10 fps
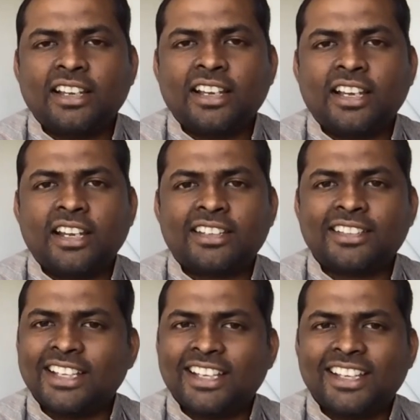And
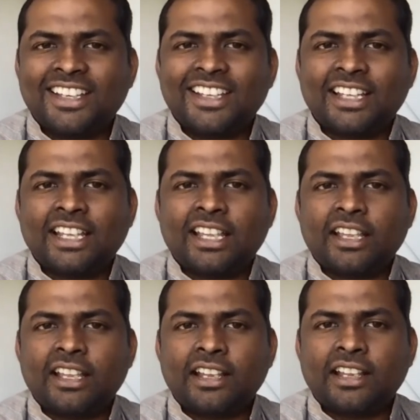
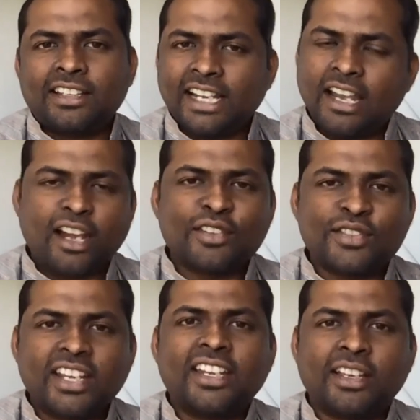there are a lot of
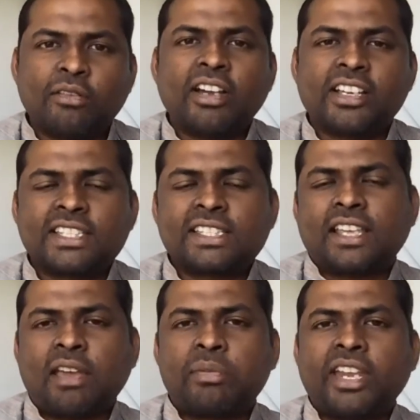genetic work is
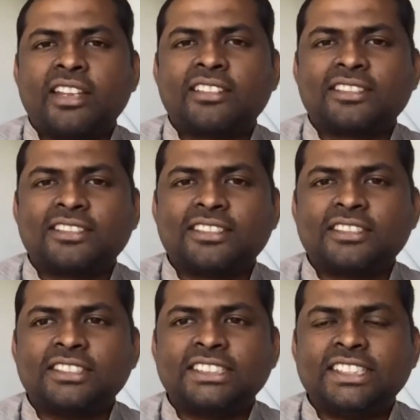happening
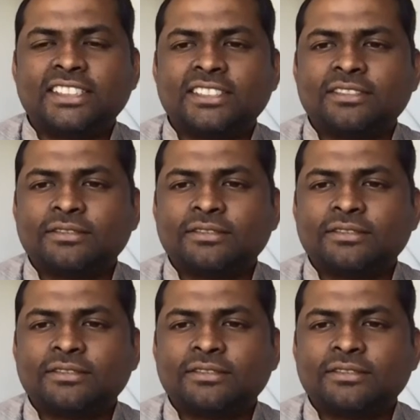these days.